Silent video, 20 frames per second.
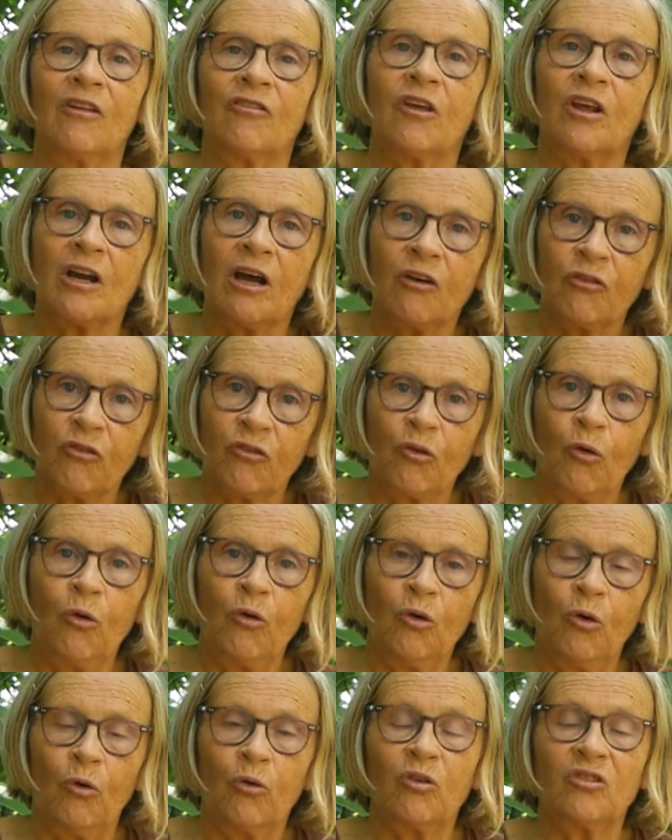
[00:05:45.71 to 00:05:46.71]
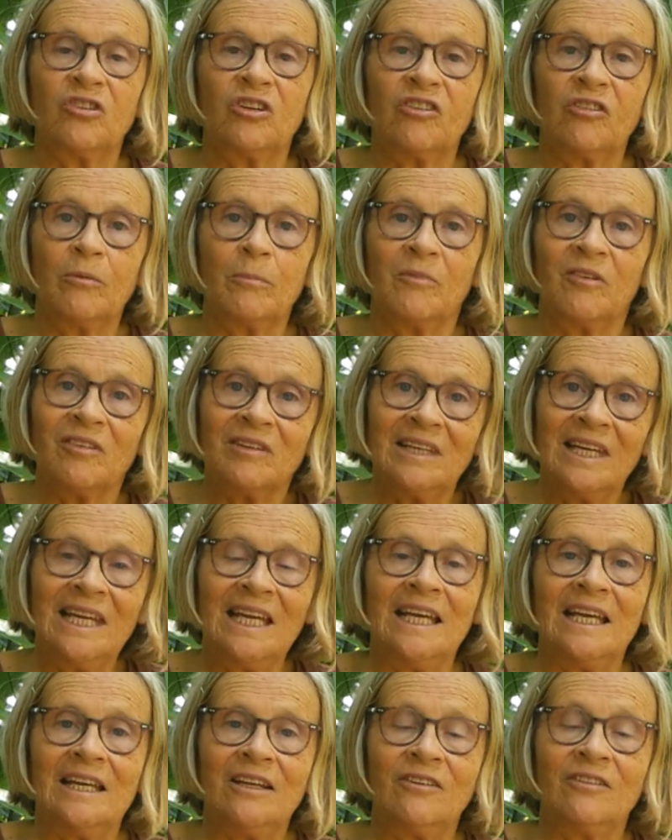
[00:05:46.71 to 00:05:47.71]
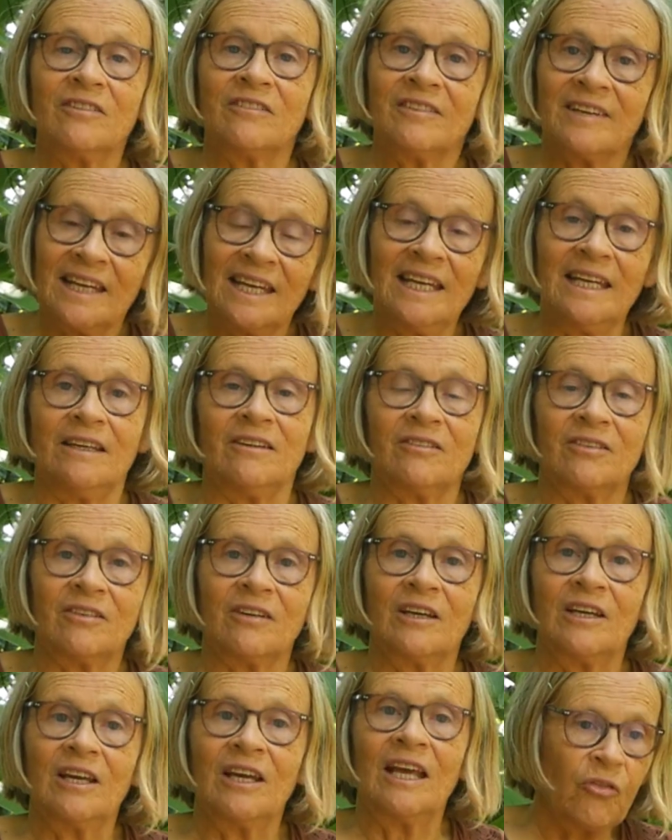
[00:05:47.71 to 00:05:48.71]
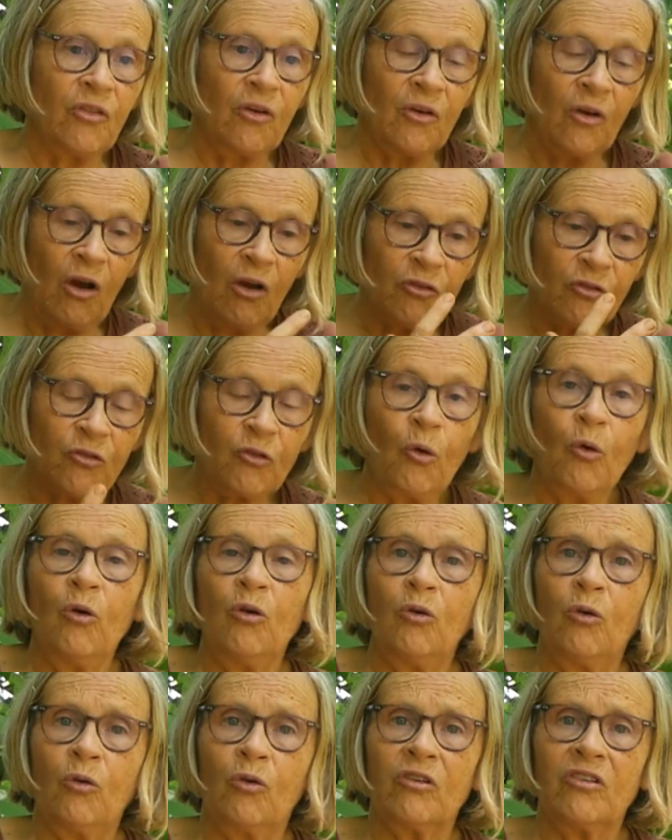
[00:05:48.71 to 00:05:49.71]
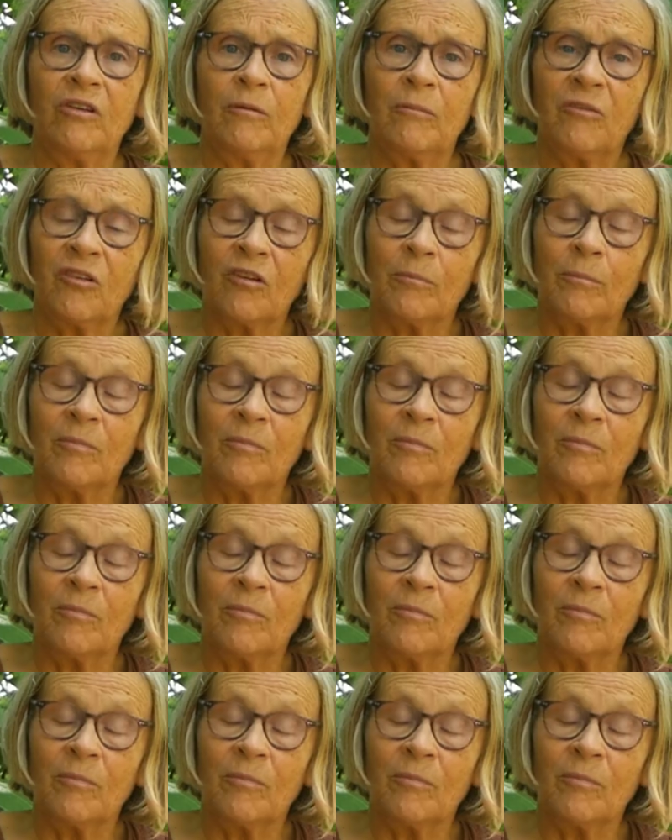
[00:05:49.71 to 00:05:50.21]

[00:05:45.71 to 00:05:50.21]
that our soil organisms need to eat. There are soil organisms